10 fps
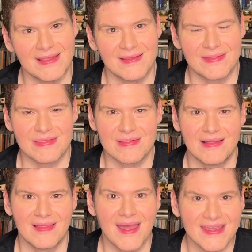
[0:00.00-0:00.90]
uh,
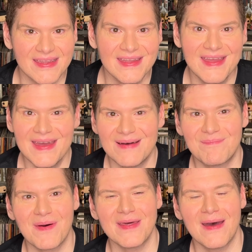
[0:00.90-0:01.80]
alike,
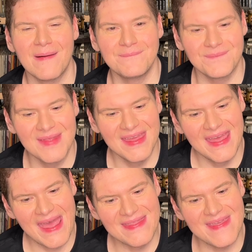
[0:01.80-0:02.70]
but um
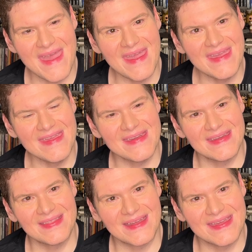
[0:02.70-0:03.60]

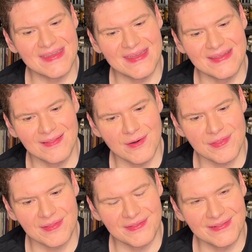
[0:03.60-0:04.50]
they like he he goes
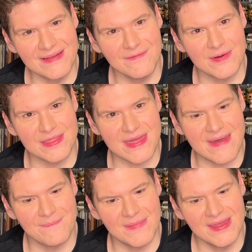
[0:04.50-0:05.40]
to live with
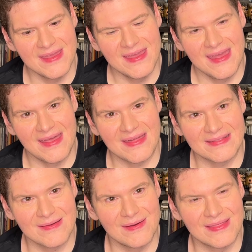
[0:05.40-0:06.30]
him. Like
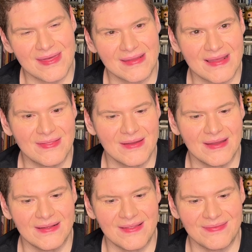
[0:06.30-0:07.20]
so, like and
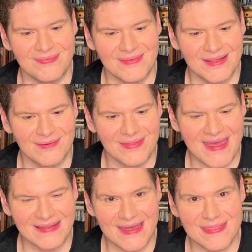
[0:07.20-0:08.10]
the and you know
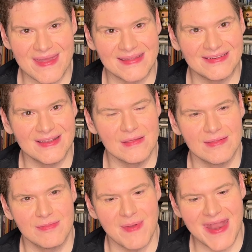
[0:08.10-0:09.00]
that I guess that
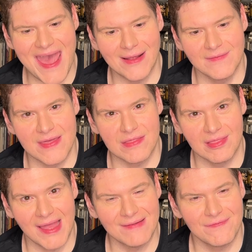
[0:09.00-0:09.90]
she's been out of his
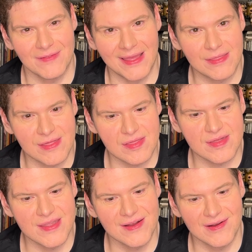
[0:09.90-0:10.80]
life for like six
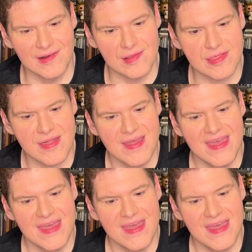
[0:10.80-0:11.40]
years,